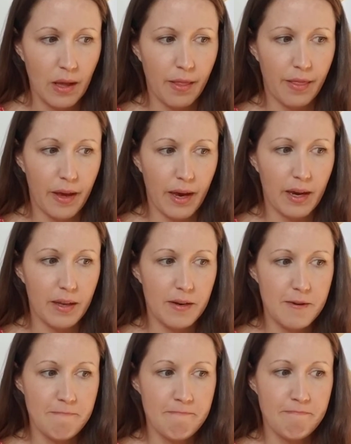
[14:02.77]
that
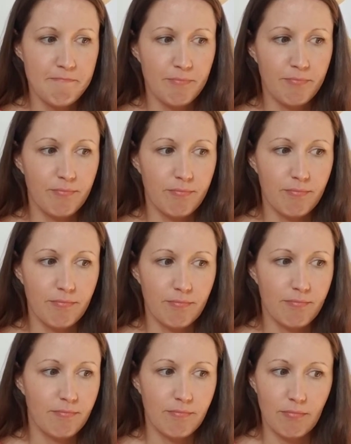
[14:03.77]

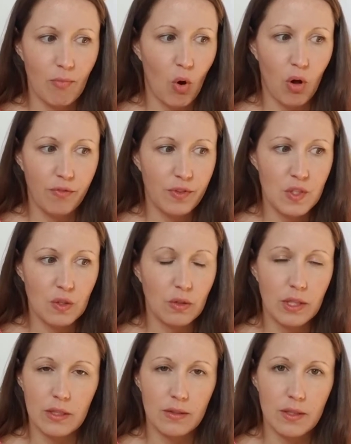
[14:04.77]
all physical
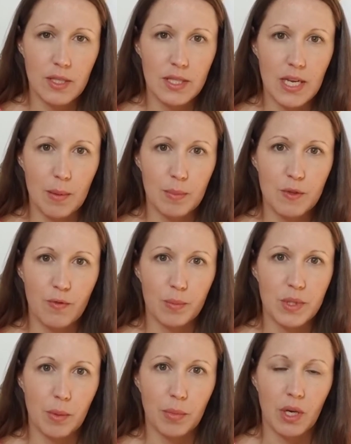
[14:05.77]
illness stems from
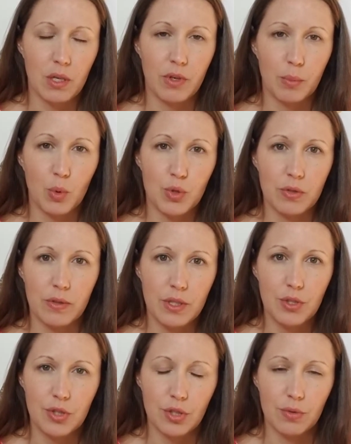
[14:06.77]
some kind of an emotional
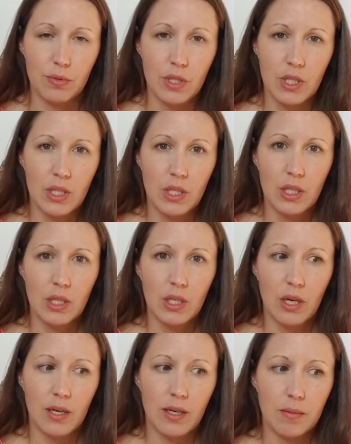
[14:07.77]
issue,
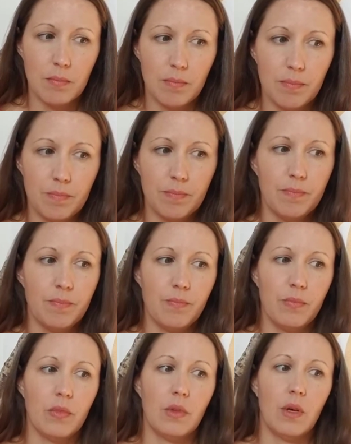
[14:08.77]
um,
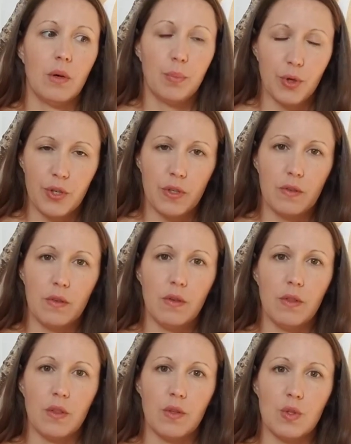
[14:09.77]
a burden
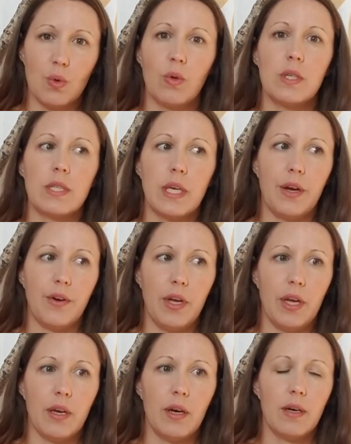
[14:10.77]
that the soul is
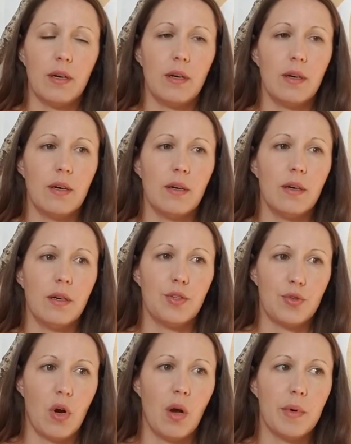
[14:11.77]
carrying, uh, a
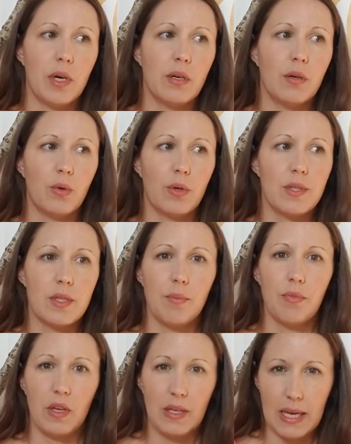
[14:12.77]
trauma or
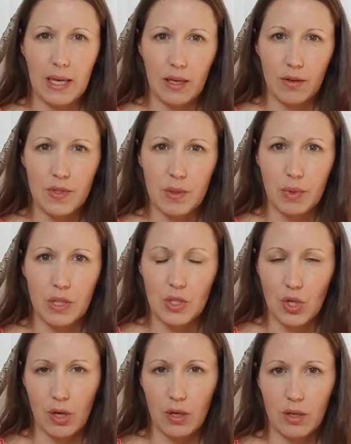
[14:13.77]
something negative, something
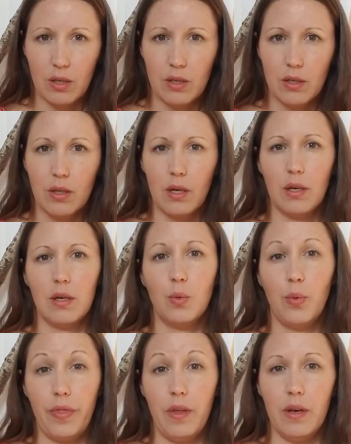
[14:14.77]
dark uh,
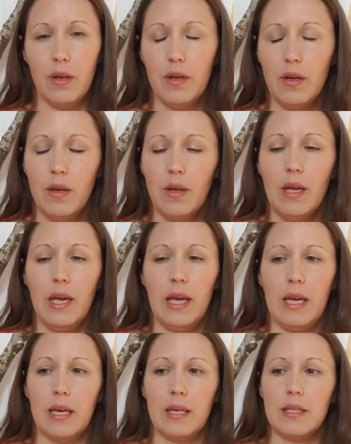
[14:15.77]
within.
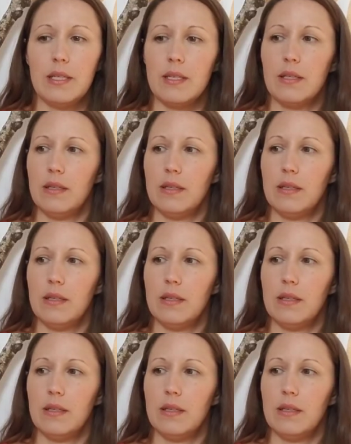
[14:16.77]
And